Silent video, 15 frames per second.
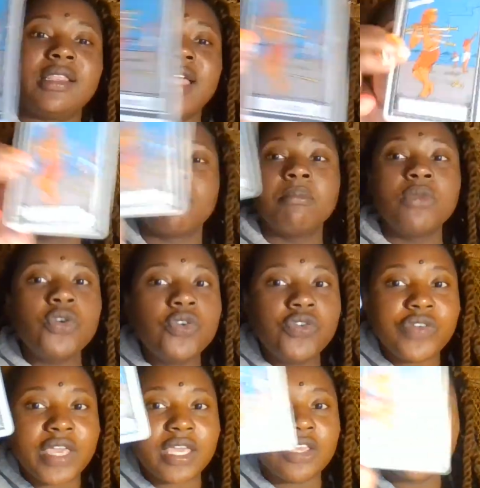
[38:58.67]
Like, you're
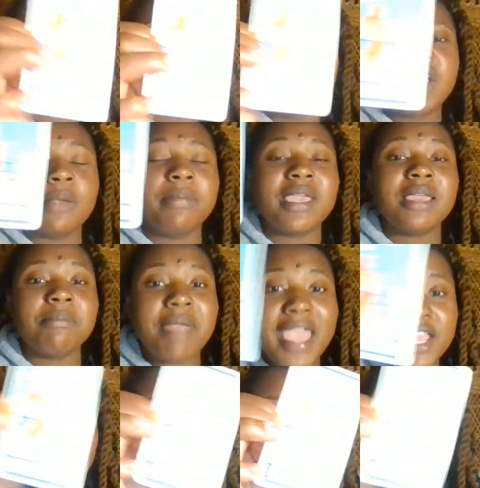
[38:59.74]
moving. You're being
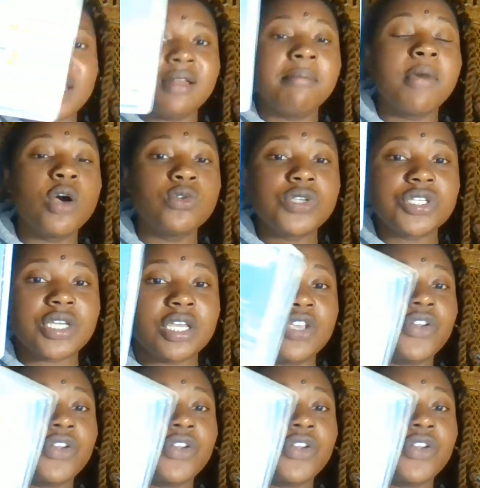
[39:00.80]
patient in motion.